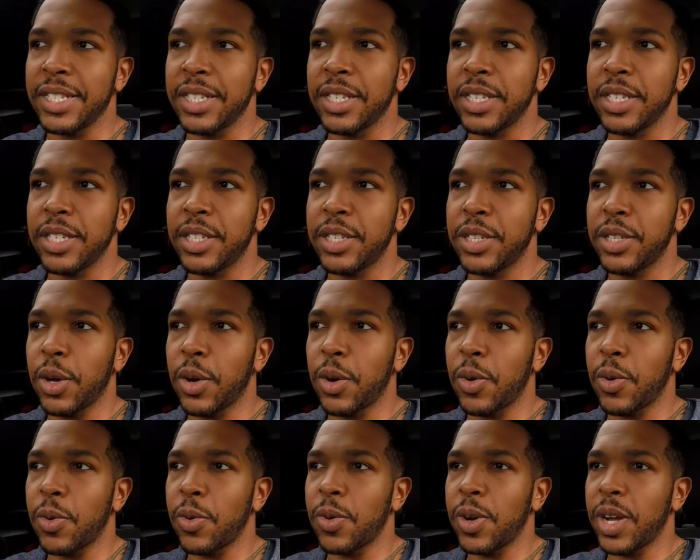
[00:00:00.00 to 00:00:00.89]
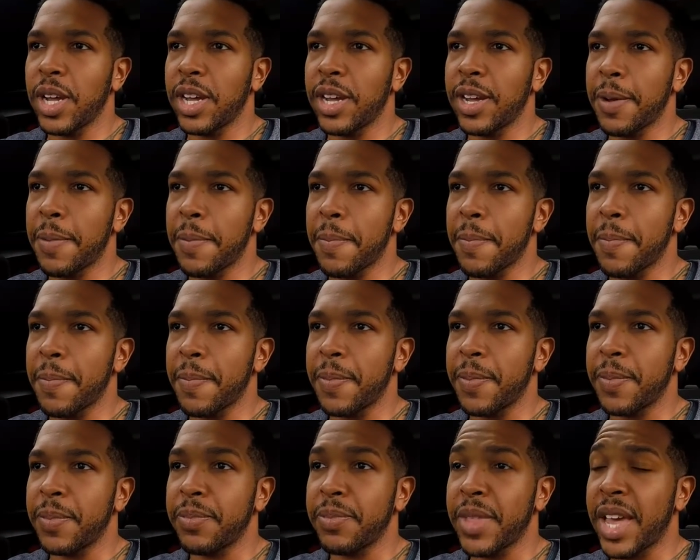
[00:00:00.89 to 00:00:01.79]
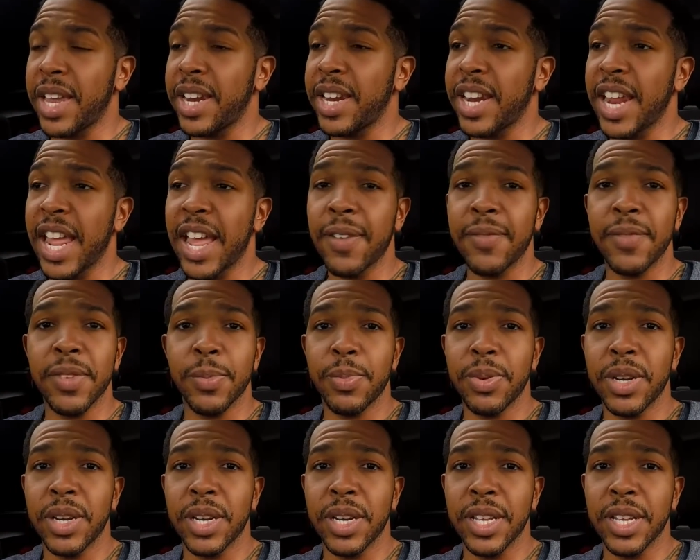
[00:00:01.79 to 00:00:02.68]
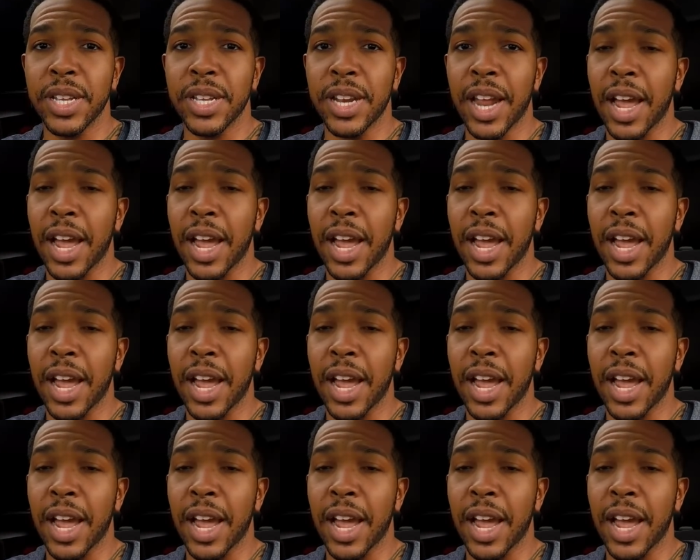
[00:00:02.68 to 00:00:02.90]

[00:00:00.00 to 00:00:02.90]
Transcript: So I didn't have to put it in.